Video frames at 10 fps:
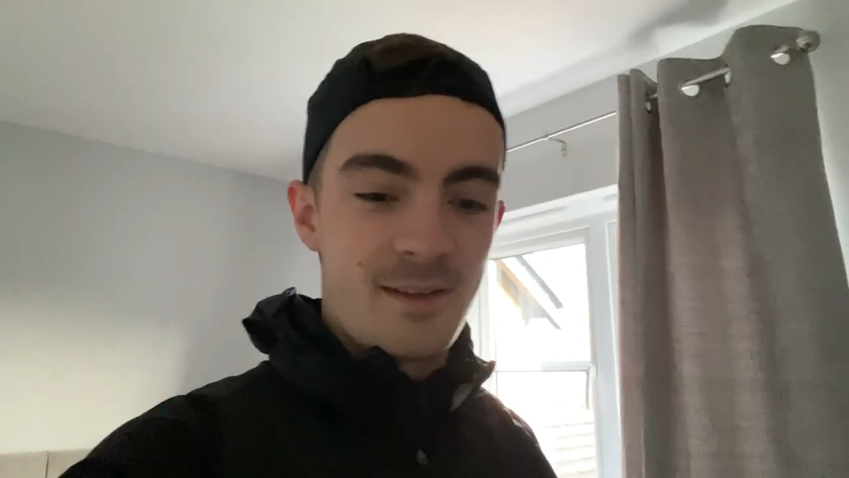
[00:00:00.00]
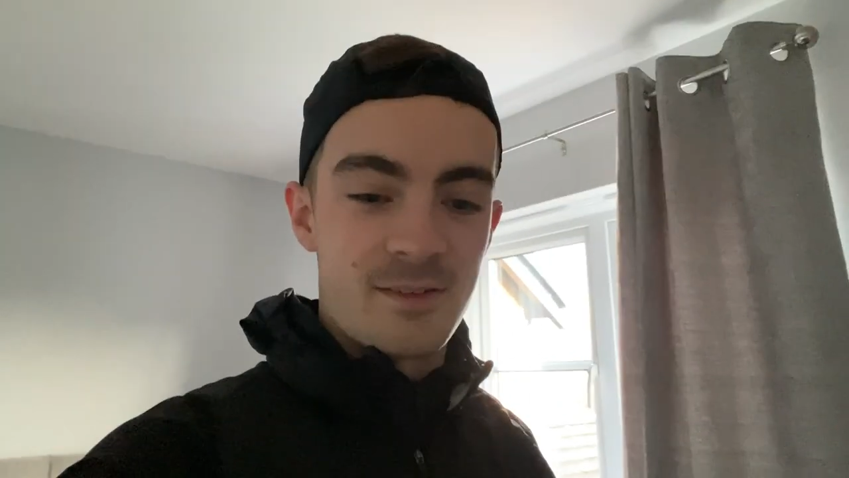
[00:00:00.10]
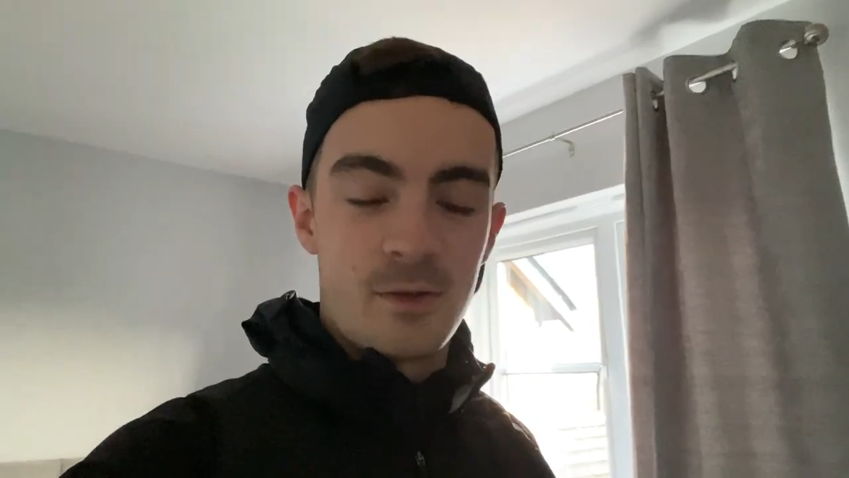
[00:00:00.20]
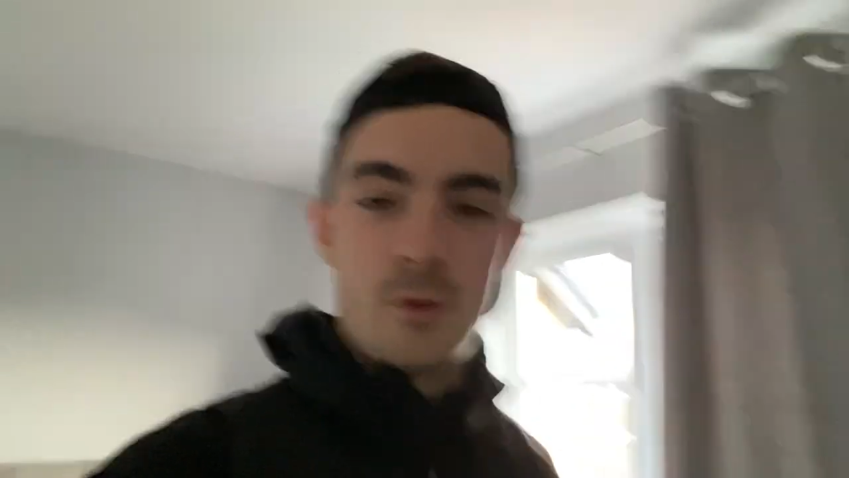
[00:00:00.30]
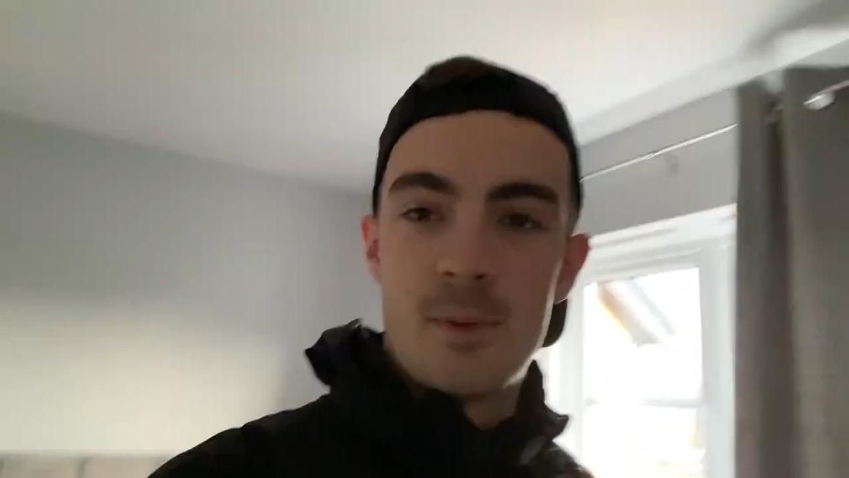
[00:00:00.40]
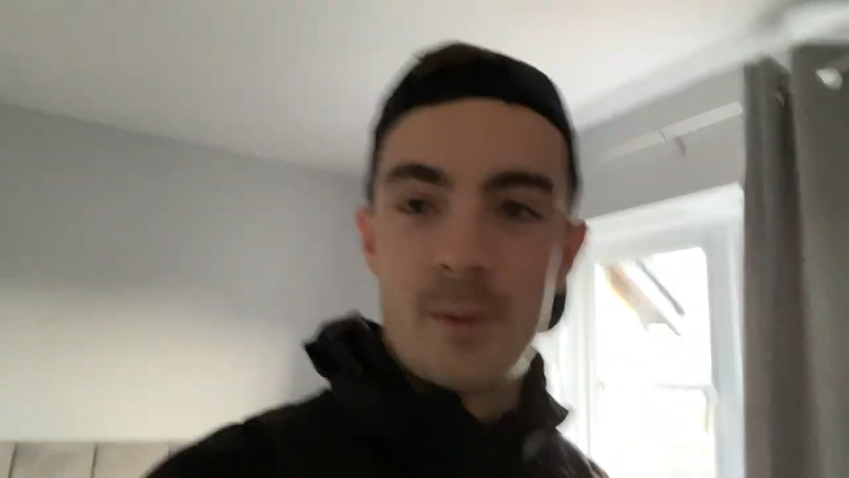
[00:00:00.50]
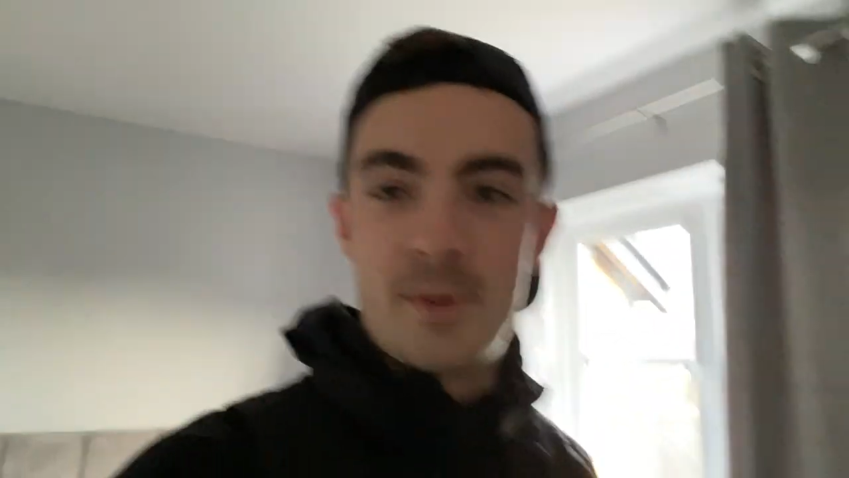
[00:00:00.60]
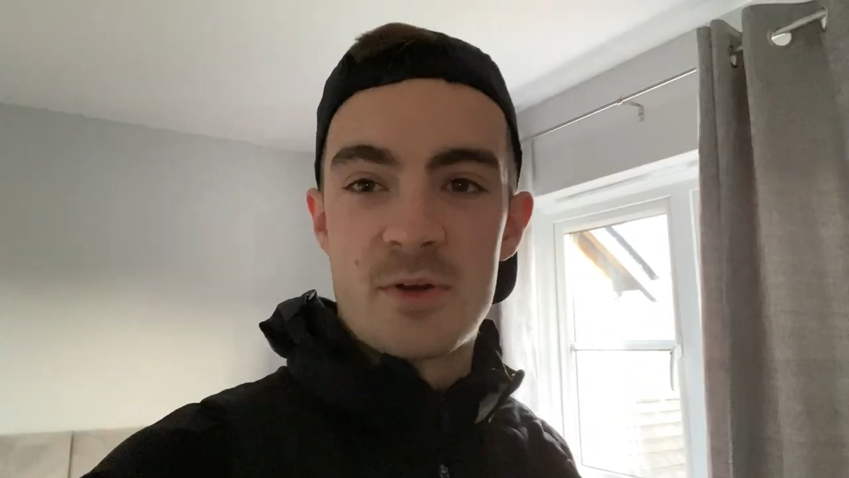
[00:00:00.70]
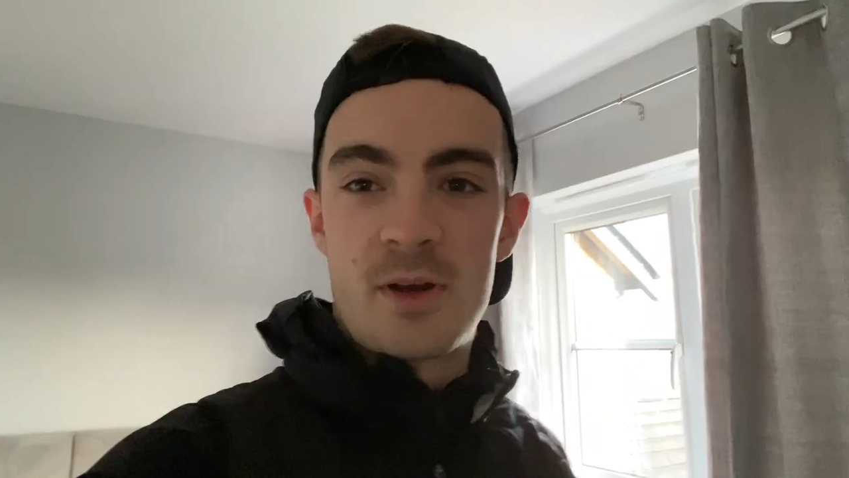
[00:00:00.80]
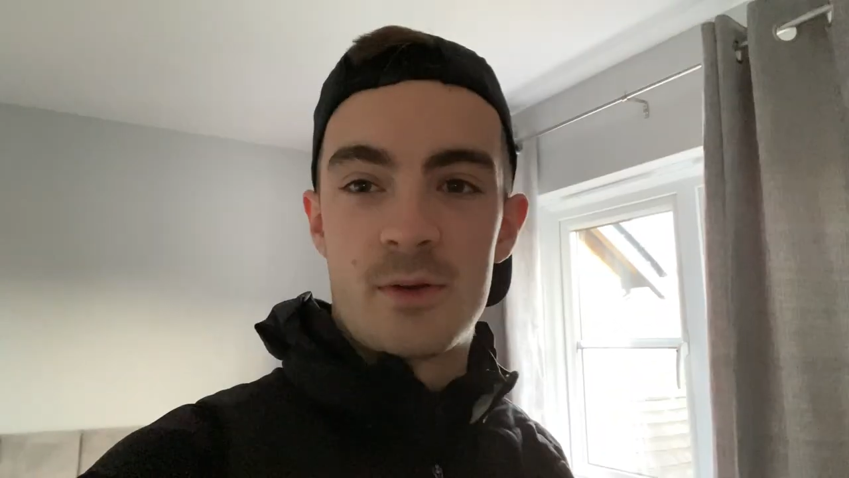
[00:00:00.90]
so normally I'd be
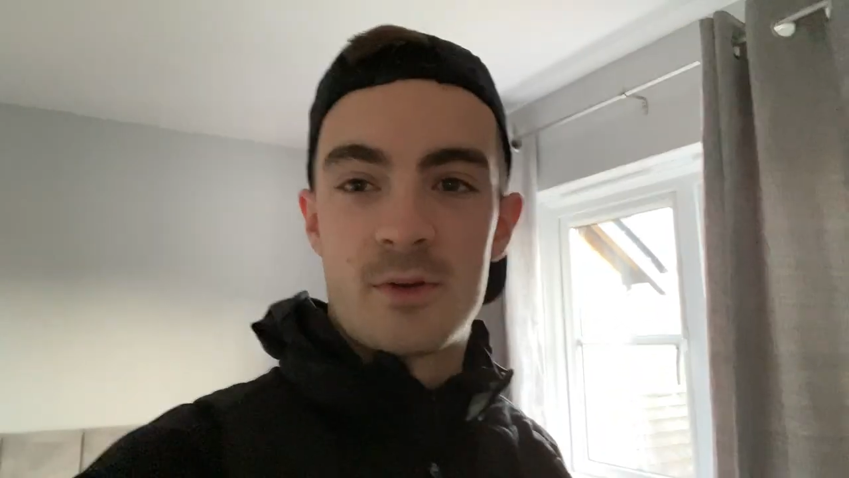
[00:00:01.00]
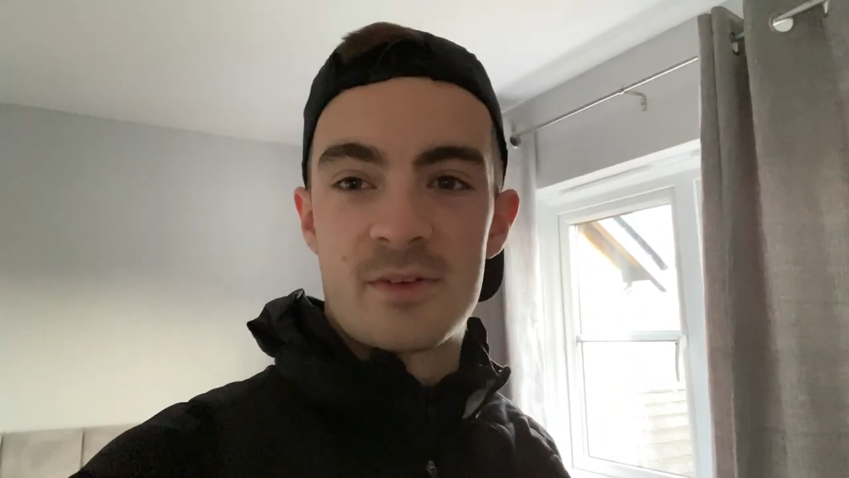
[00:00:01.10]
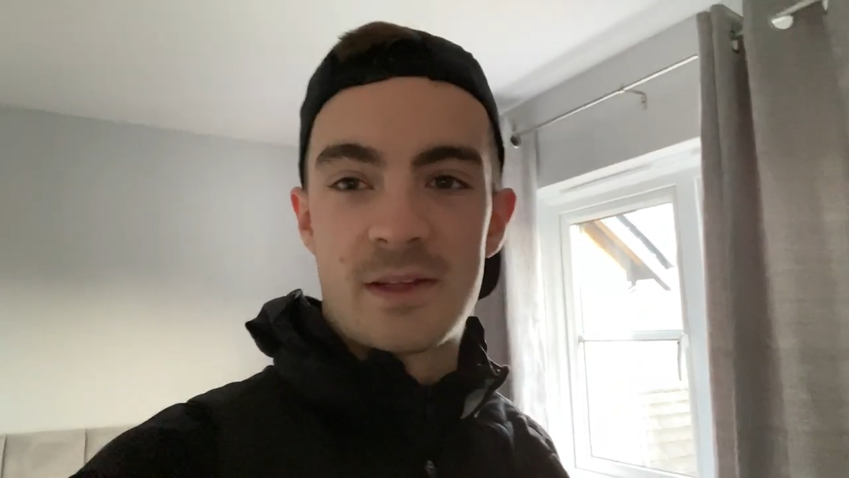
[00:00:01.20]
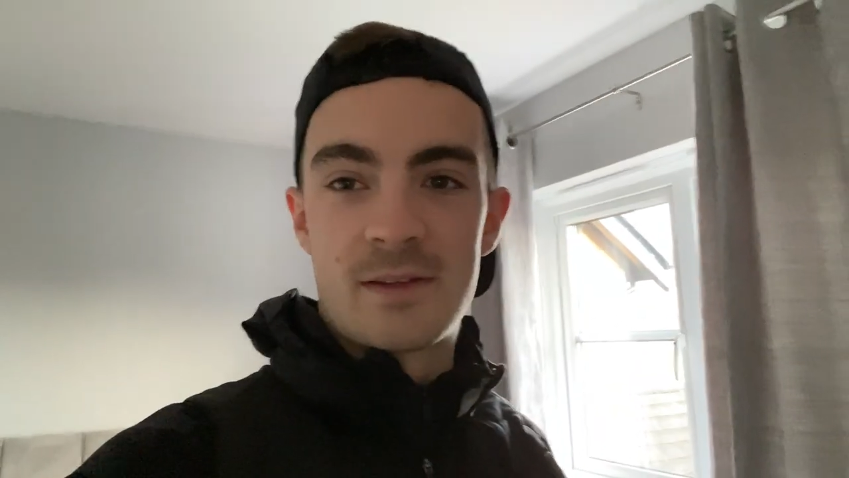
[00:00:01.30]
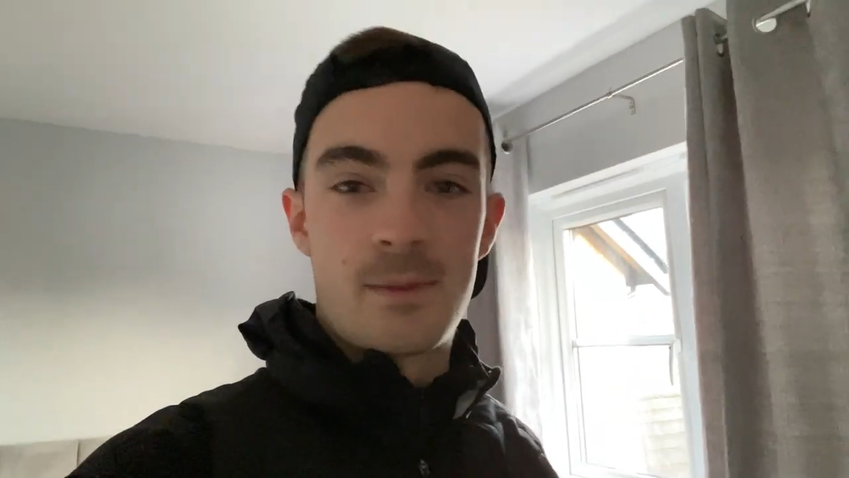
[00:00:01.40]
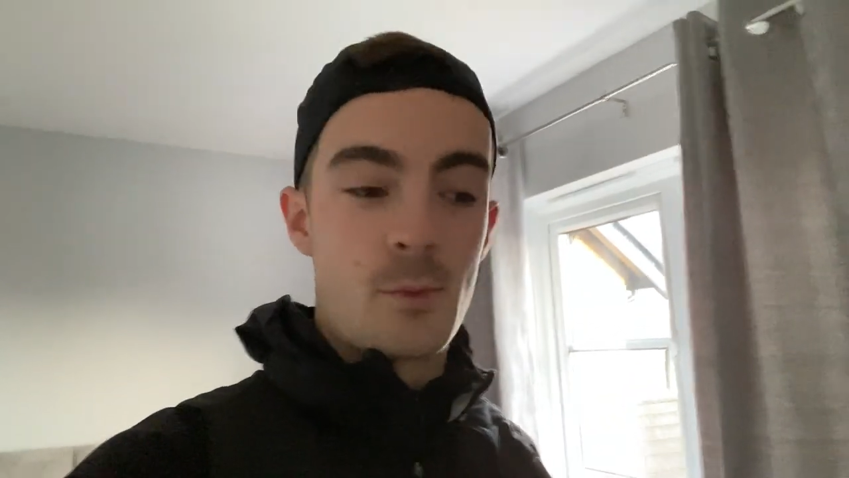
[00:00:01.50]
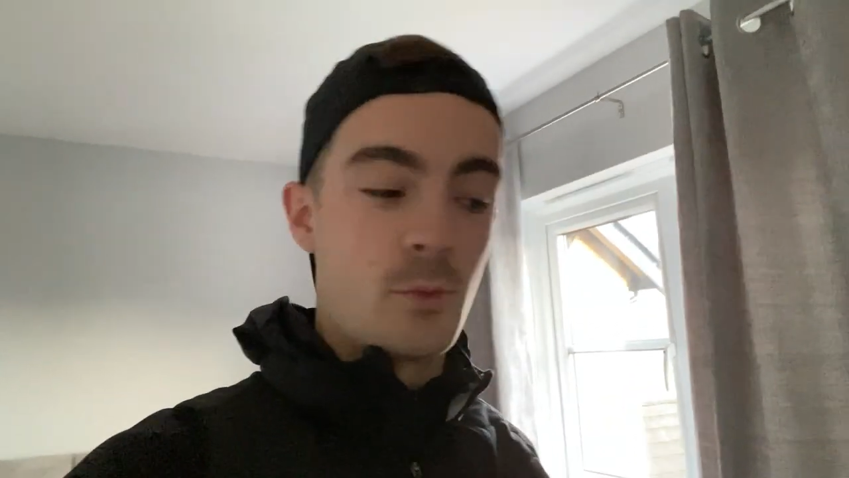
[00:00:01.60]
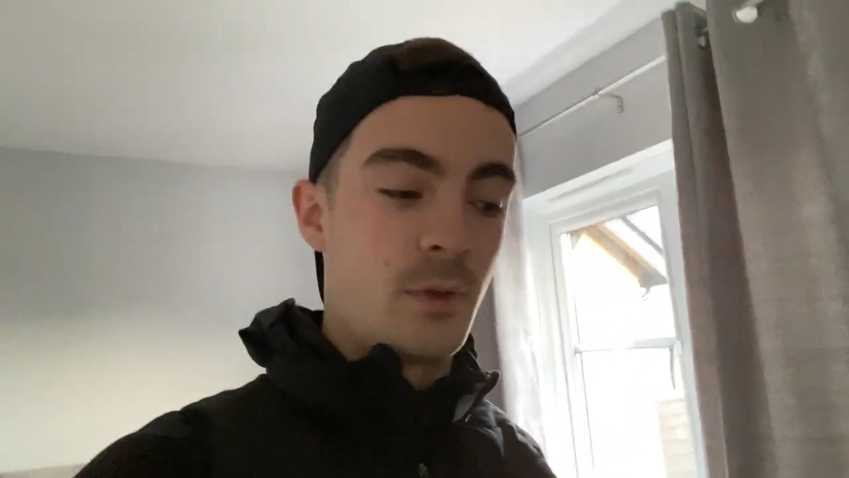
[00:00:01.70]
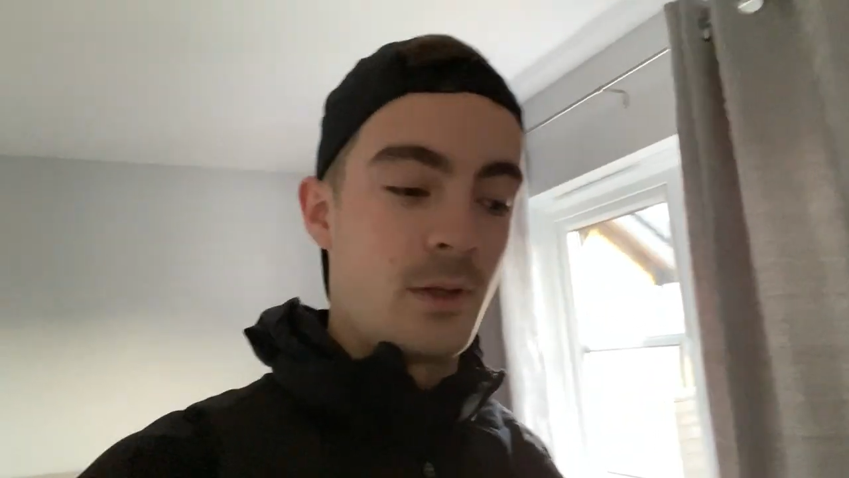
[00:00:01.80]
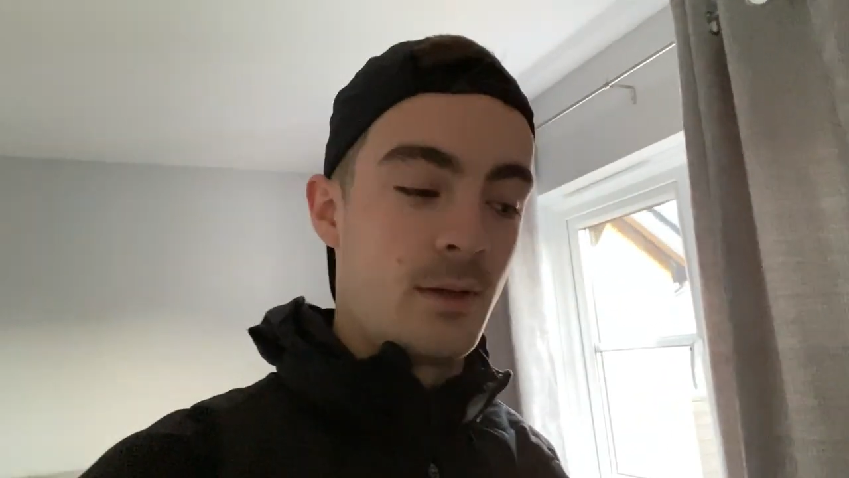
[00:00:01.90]
training on a Saturday
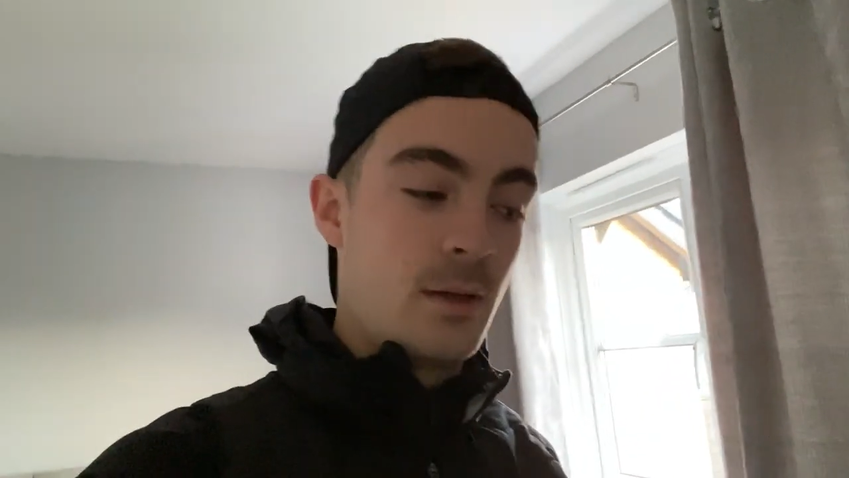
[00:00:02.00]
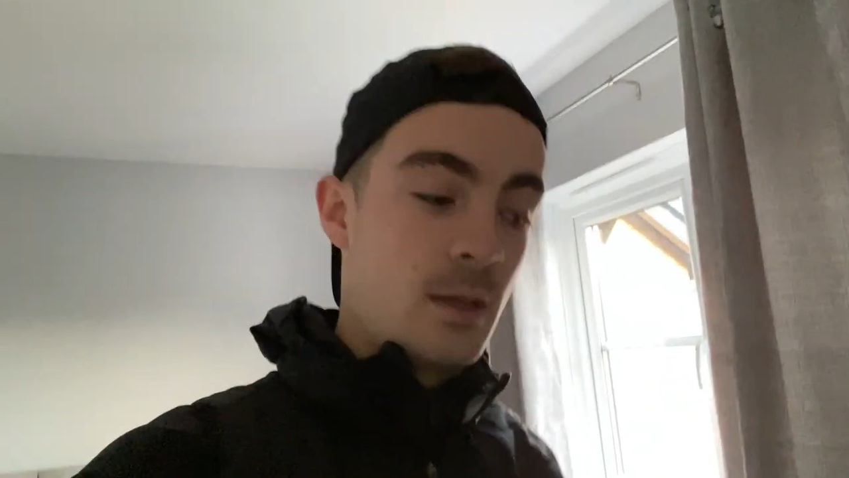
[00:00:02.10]
morning.